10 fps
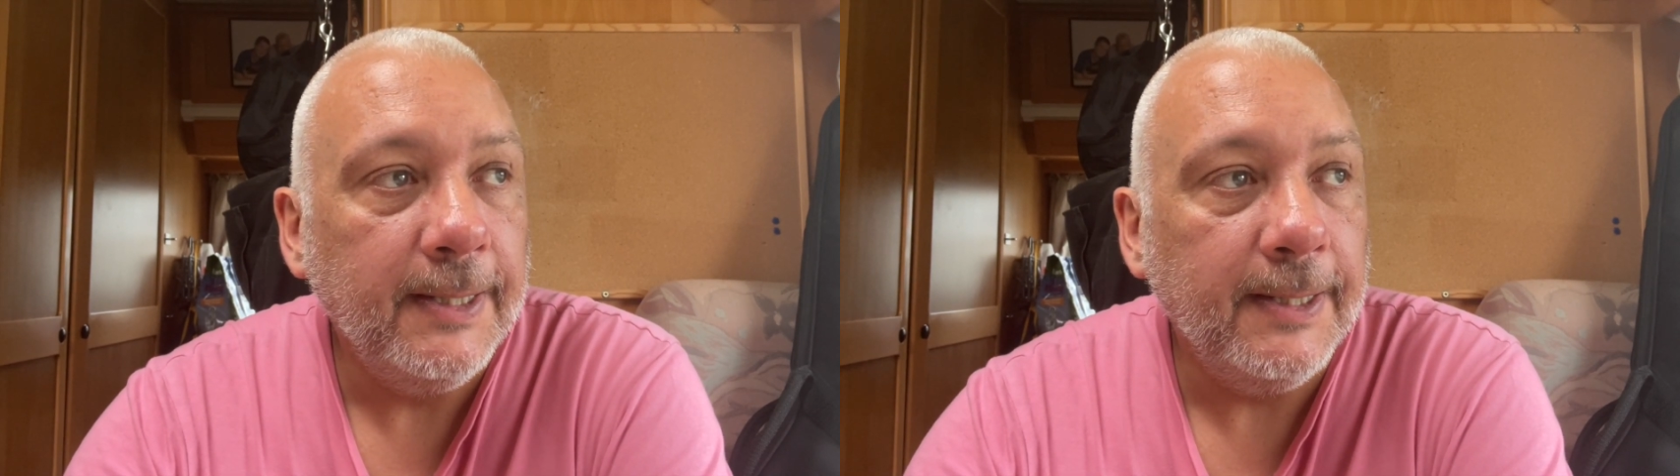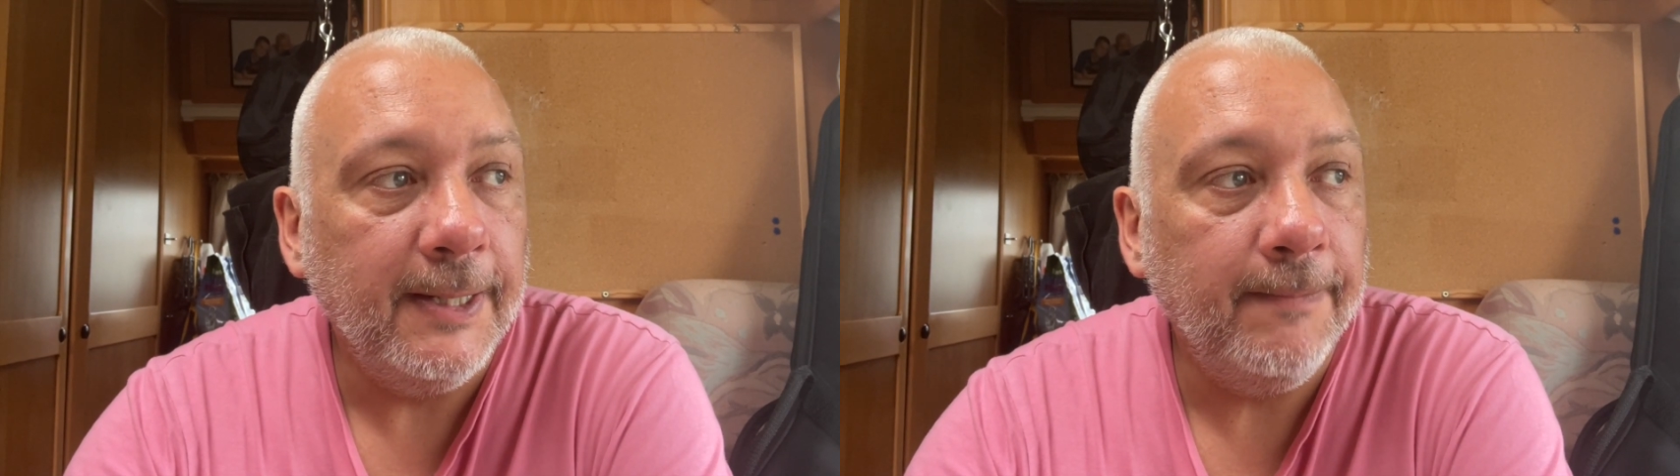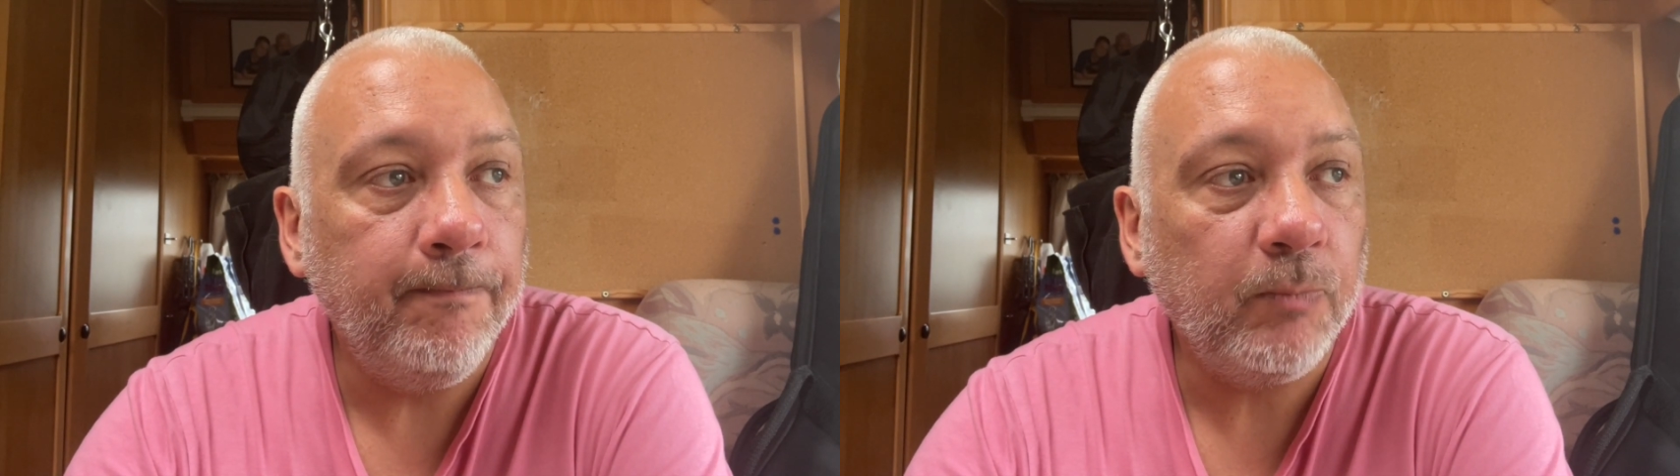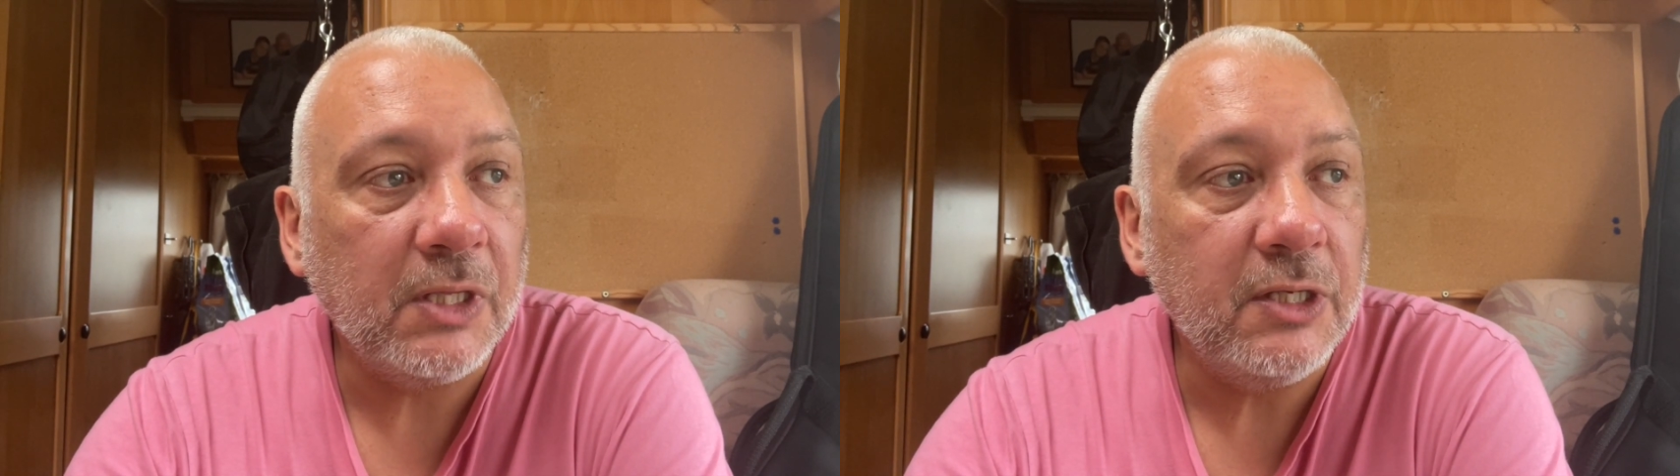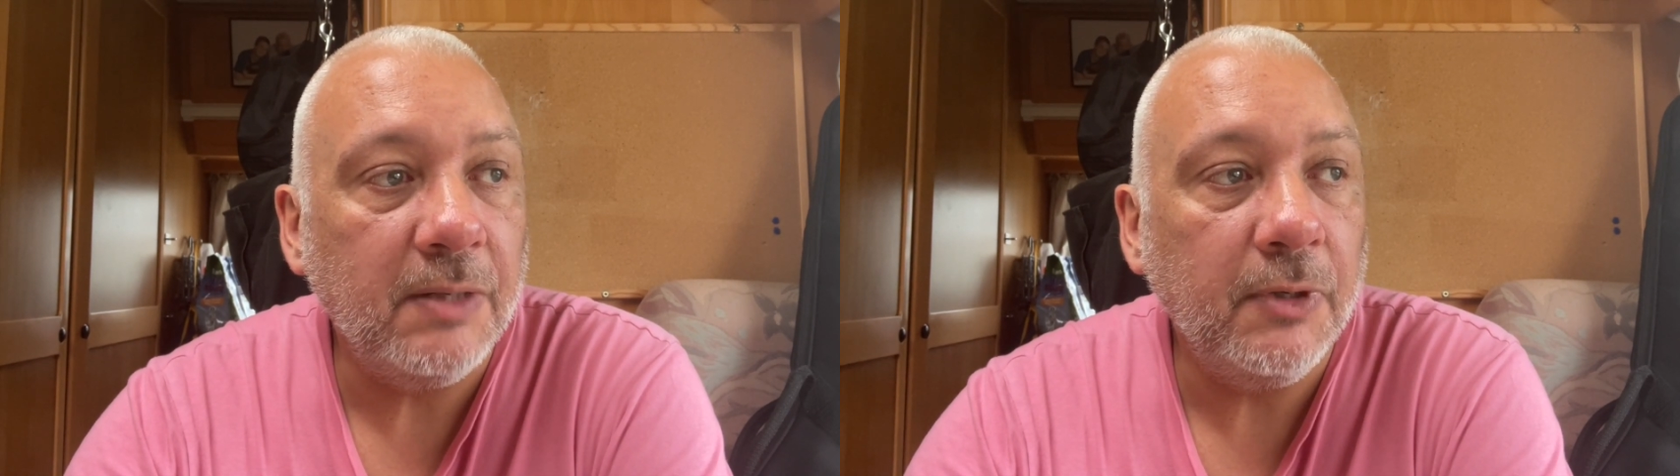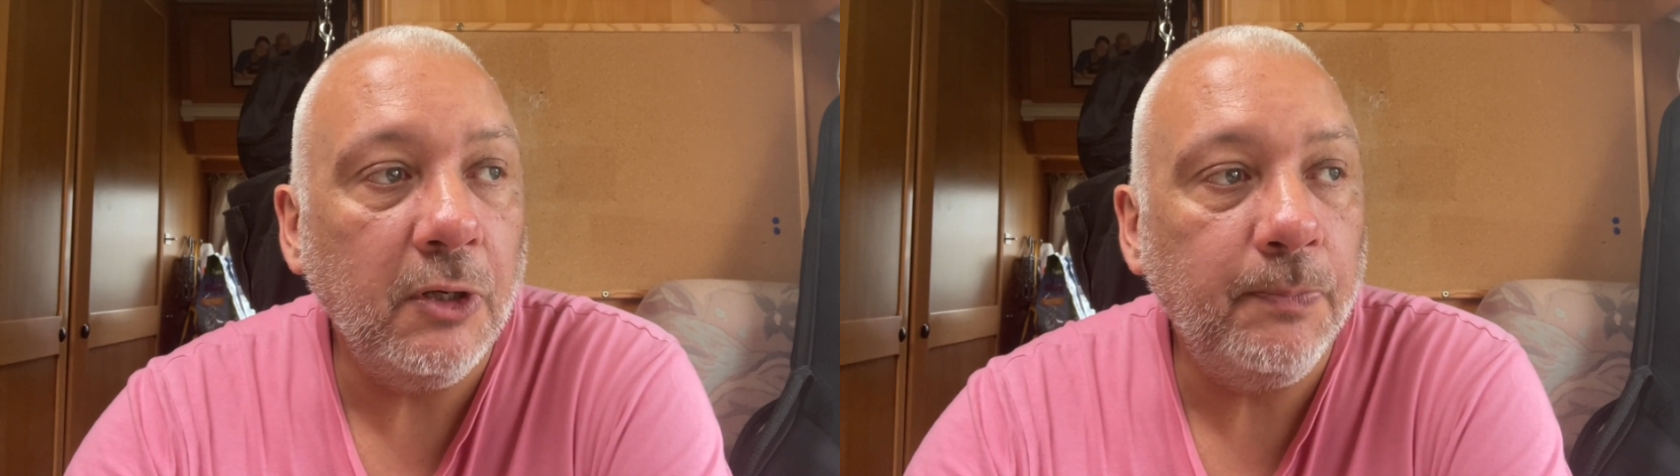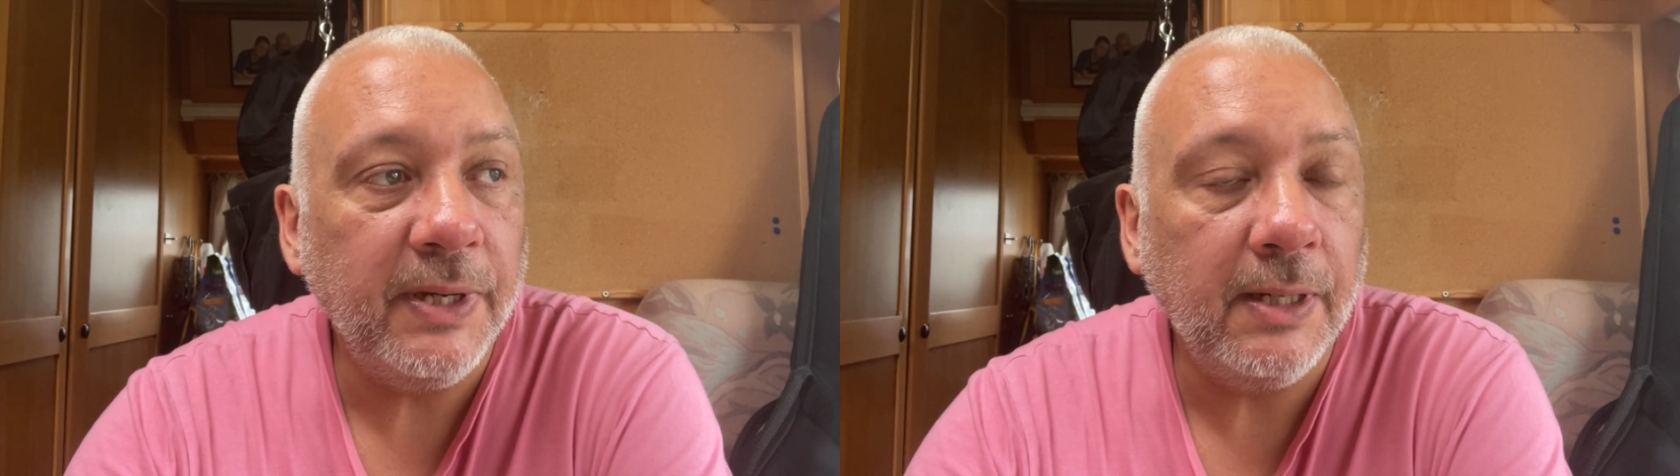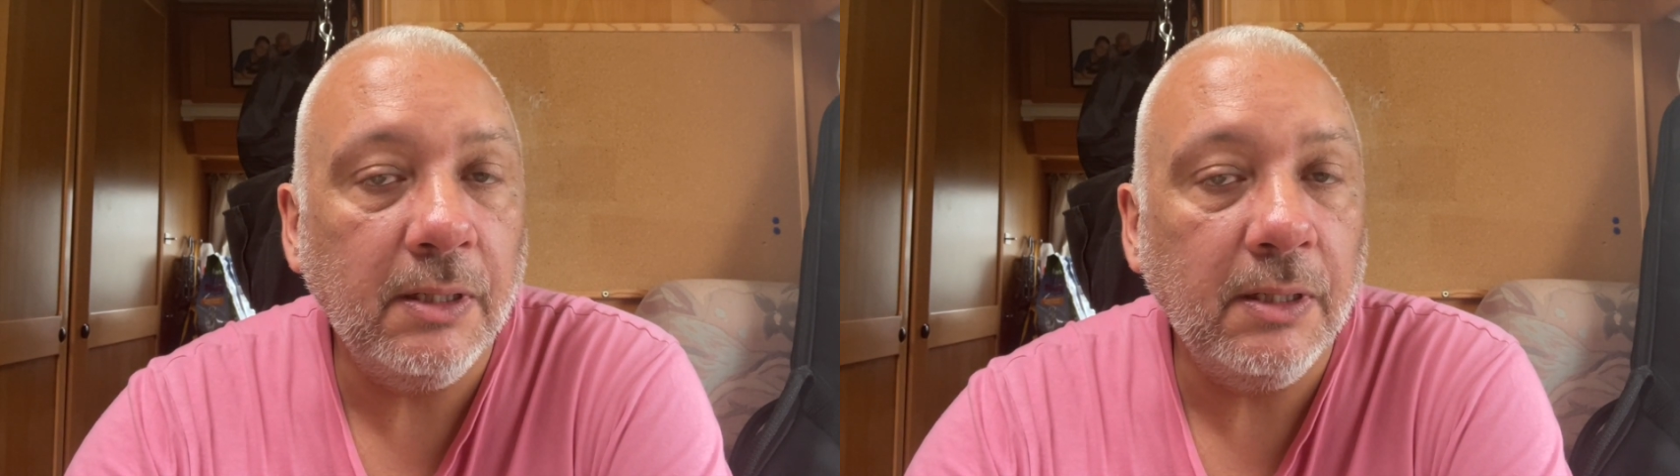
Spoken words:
So I'm hoping,